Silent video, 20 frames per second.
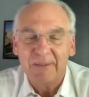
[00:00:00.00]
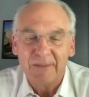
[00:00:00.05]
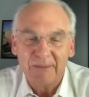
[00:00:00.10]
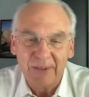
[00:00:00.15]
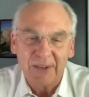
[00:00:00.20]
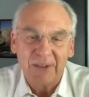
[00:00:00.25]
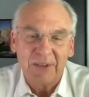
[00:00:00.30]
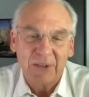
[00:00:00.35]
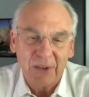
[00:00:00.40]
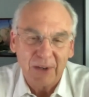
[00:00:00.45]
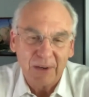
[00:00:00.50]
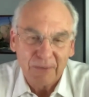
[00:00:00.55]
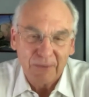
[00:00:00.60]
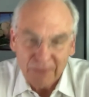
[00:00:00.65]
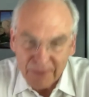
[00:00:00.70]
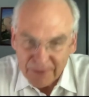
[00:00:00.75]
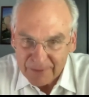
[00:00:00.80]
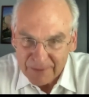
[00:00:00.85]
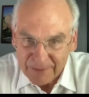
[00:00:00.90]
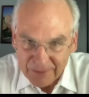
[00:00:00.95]

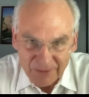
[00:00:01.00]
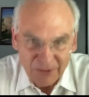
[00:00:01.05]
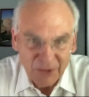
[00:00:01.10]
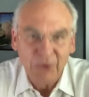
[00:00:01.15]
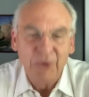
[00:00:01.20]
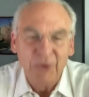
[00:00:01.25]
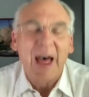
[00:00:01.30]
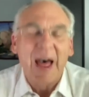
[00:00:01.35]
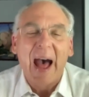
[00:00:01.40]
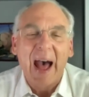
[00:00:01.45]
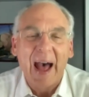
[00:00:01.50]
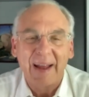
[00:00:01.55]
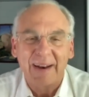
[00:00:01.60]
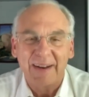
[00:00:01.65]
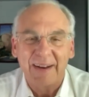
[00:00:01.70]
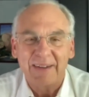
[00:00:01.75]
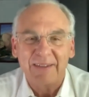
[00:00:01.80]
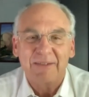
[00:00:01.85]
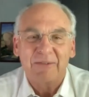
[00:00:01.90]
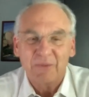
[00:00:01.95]
Villeneuve knew that
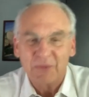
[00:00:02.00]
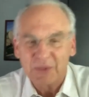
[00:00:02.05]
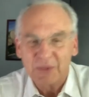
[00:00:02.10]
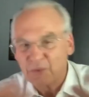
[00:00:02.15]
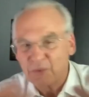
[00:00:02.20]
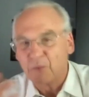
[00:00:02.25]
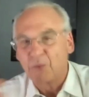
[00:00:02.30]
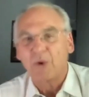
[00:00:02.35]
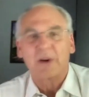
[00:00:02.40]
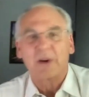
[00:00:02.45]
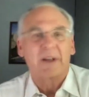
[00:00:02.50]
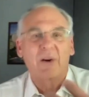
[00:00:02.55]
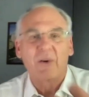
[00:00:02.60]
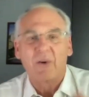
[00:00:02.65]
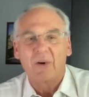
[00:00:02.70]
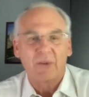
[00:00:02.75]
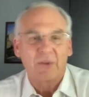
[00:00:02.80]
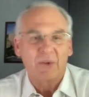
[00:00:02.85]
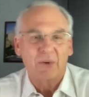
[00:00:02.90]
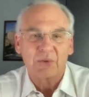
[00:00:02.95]
and was working
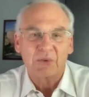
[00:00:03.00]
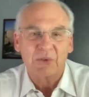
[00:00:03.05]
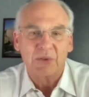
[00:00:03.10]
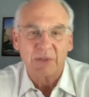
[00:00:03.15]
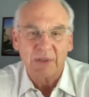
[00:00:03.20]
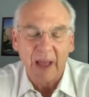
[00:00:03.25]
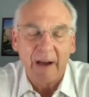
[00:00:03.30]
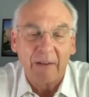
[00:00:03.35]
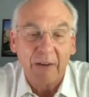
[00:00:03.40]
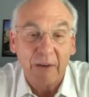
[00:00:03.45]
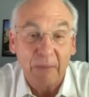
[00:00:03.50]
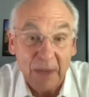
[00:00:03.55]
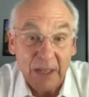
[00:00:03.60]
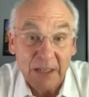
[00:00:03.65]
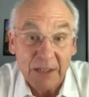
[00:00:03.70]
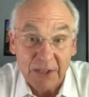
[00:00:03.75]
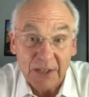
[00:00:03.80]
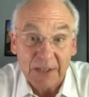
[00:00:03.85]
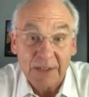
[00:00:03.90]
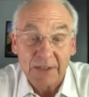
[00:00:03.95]
all those
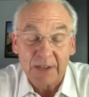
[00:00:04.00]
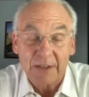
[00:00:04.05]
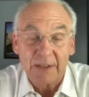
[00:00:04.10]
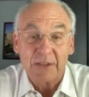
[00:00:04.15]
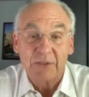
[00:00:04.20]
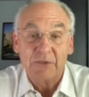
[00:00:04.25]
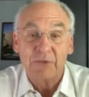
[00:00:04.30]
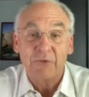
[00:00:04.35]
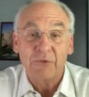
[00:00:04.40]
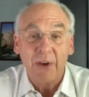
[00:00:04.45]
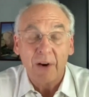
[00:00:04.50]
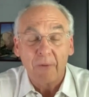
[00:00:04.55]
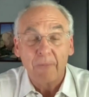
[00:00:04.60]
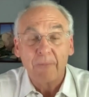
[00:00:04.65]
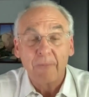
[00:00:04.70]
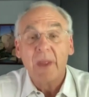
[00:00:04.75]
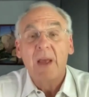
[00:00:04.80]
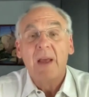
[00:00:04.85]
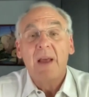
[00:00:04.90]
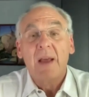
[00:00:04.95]
elements into this
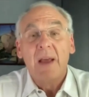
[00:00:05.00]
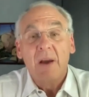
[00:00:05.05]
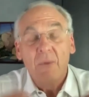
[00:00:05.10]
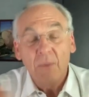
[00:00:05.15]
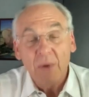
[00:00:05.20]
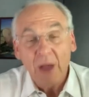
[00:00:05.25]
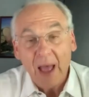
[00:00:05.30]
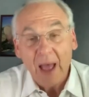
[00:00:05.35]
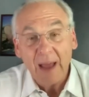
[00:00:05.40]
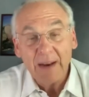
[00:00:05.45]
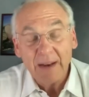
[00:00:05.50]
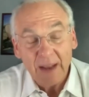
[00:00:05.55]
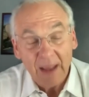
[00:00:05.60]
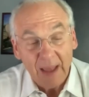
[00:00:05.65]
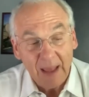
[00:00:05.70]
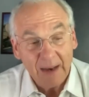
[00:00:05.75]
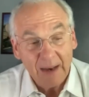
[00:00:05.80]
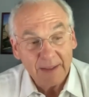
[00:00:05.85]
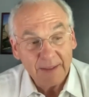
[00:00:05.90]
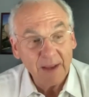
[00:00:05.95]
film. And
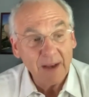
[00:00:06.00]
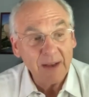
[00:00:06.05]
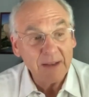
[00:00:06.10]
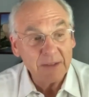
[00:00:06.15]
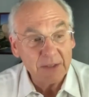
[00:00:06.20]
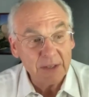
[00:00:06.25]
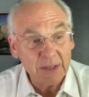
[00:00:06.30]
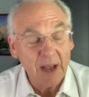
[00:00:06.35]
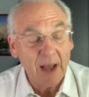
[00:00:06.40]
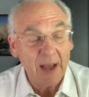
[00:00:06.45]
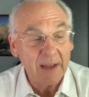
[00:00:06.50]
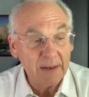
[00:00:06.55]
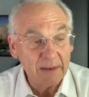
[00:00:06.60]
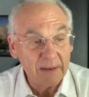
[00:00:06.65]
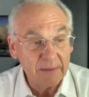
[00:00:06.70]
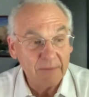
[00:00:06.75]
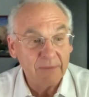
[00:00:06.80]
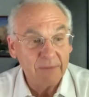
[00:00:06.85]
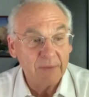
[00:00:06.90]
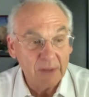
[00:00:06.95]
it does
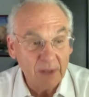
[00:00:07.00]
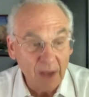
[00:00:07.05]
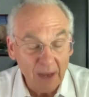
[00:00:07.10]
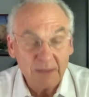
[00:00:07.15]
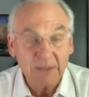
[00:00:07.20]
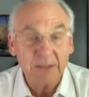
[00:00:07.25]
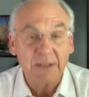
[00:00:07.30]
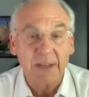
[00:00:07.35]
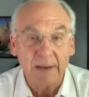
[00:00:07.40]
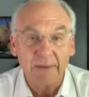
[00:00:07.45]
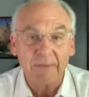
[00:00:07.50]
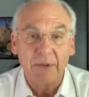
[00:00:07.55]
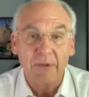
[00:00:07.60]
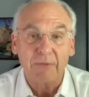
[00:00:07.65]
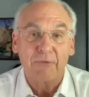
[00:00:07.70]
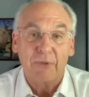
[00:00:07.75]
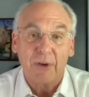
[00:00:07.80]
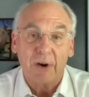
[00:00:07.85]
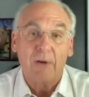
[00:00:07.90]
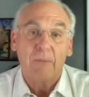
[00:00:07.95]
give the
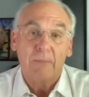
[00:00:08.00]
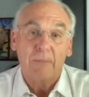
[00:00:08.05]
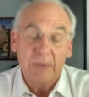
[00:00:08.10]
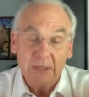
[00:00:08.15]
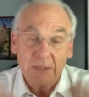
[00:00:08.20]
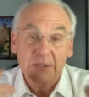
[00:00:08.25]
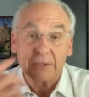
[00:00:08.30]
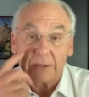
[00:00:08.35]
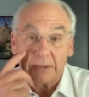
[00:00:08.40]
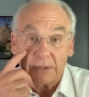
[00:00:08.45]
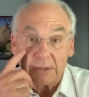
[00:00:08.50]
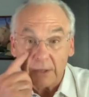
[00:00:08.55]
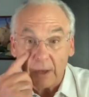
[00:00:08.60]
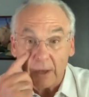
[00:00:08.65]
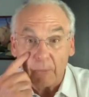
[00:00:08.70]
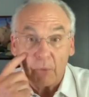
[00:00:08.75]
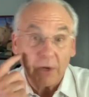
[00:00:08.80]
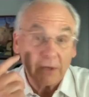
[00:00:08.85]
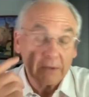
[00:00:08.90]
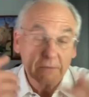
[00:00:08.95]
film this
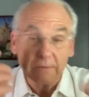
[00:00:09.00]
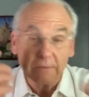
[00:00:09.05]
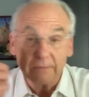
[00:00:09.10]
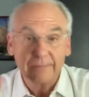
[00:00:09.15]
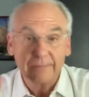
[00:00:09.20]
somewhat